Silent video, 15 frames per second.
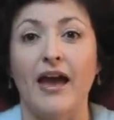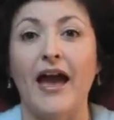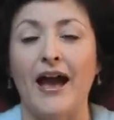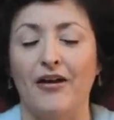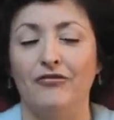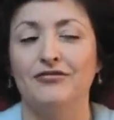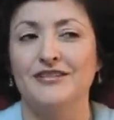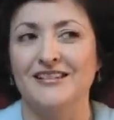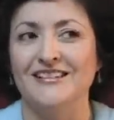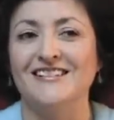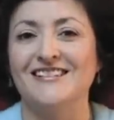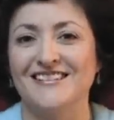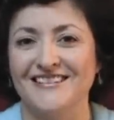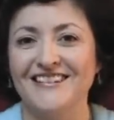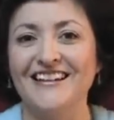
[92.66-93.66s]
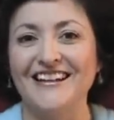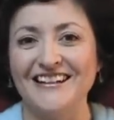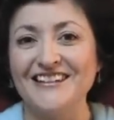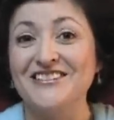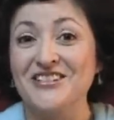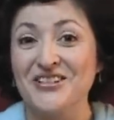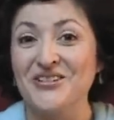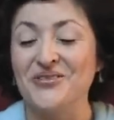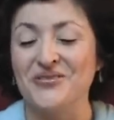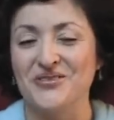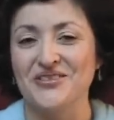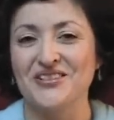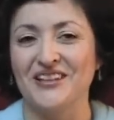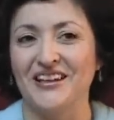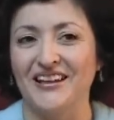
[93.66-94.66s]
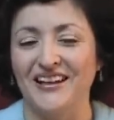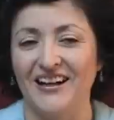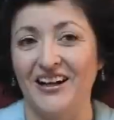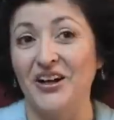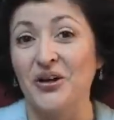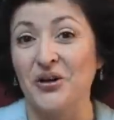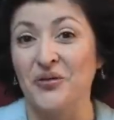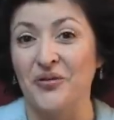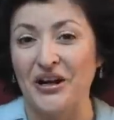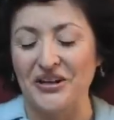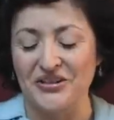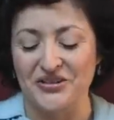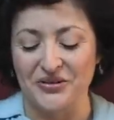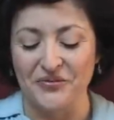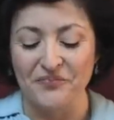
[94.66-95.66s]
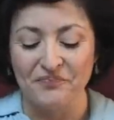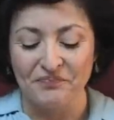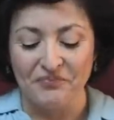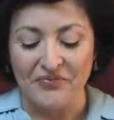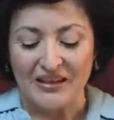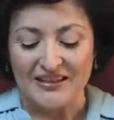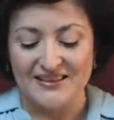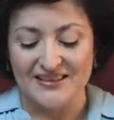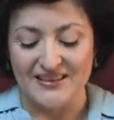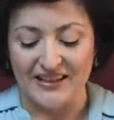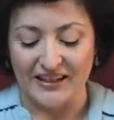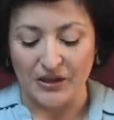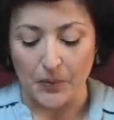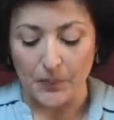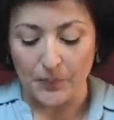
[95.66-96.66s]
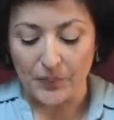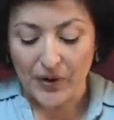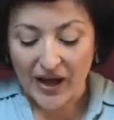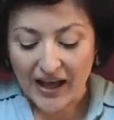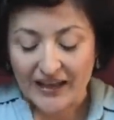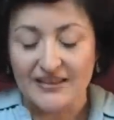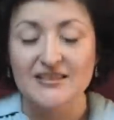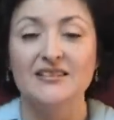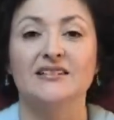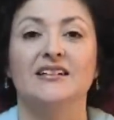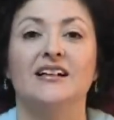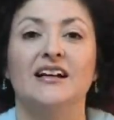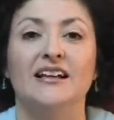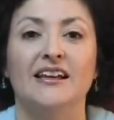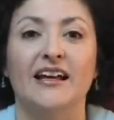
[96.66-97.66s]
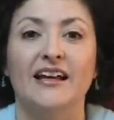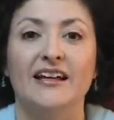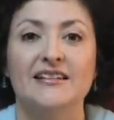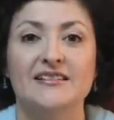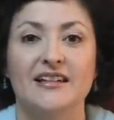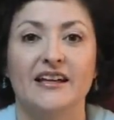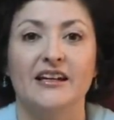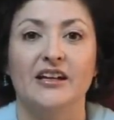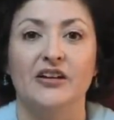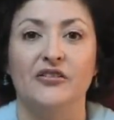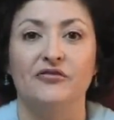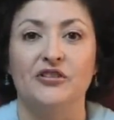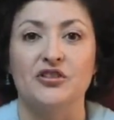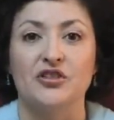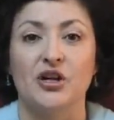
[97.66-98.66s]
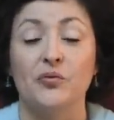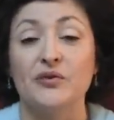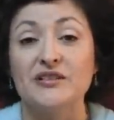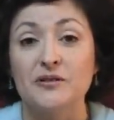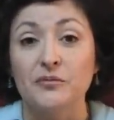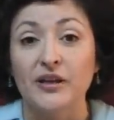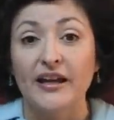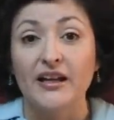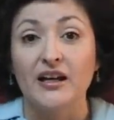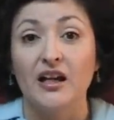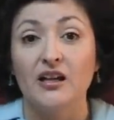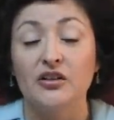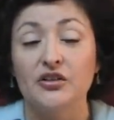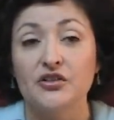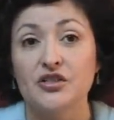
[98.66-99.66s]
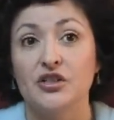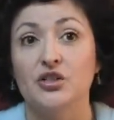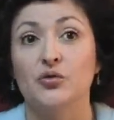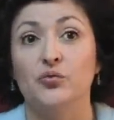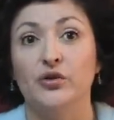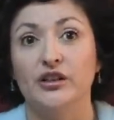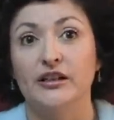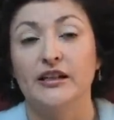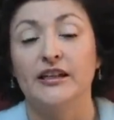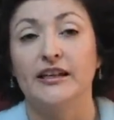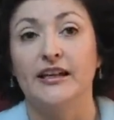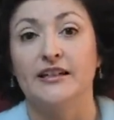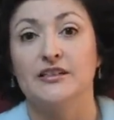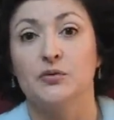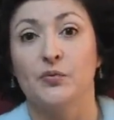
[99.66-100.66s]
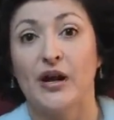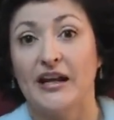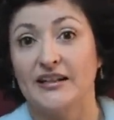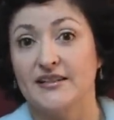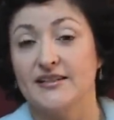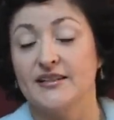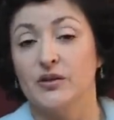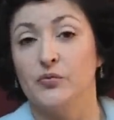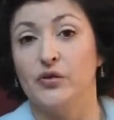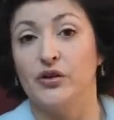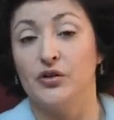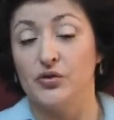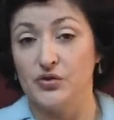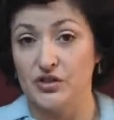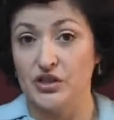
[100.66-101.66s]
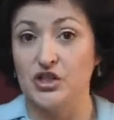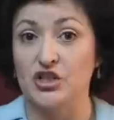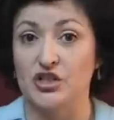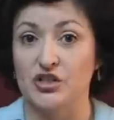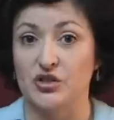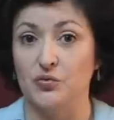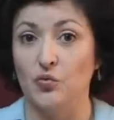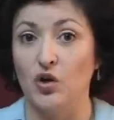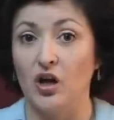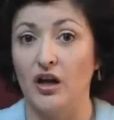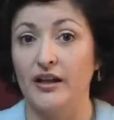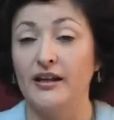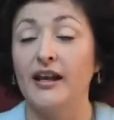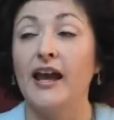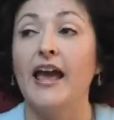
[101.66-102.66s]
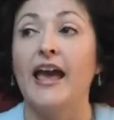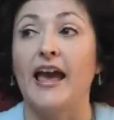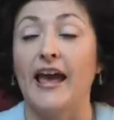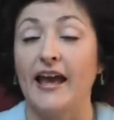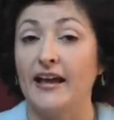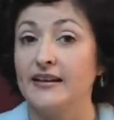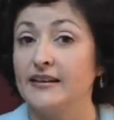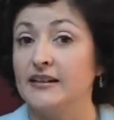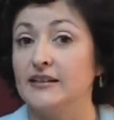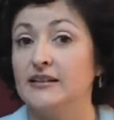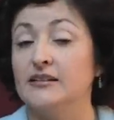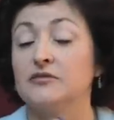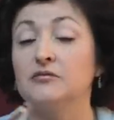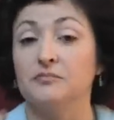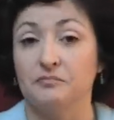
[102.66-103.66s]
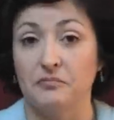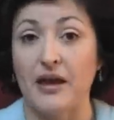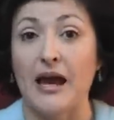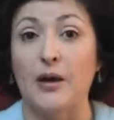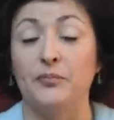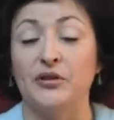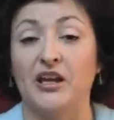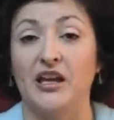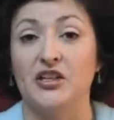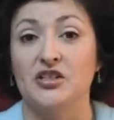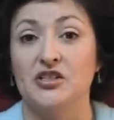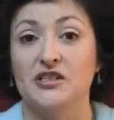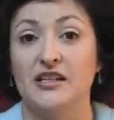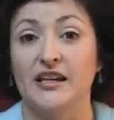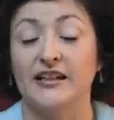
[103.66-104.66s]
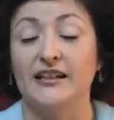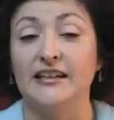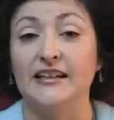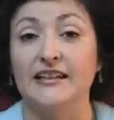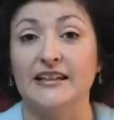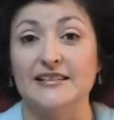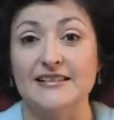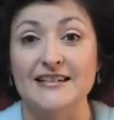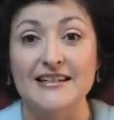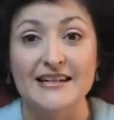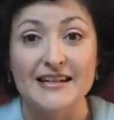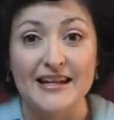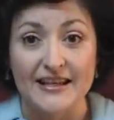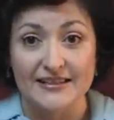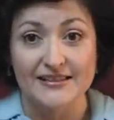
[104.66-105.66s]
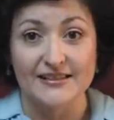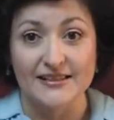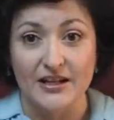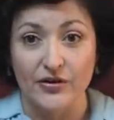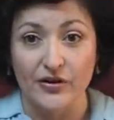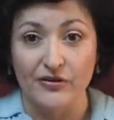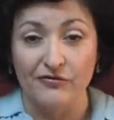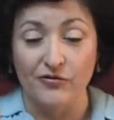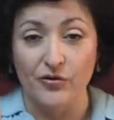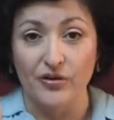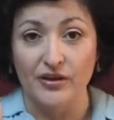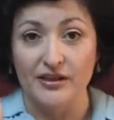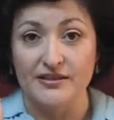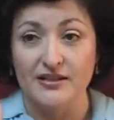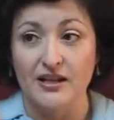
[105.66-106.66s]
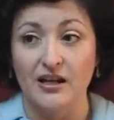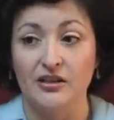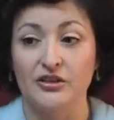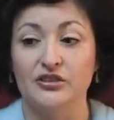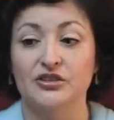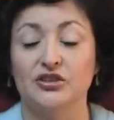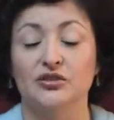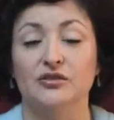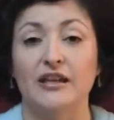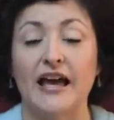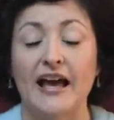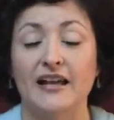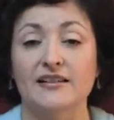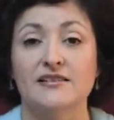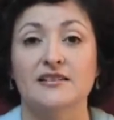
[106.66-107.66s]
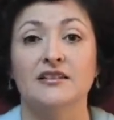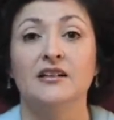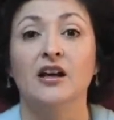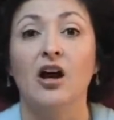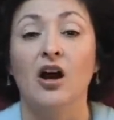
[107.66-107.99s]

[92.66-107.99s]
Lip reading: have since needed to use the corrector stick. But like I said, if you start with some light colors and you really get to practicing with using just the wand and the application technique that's necessary for these colors to last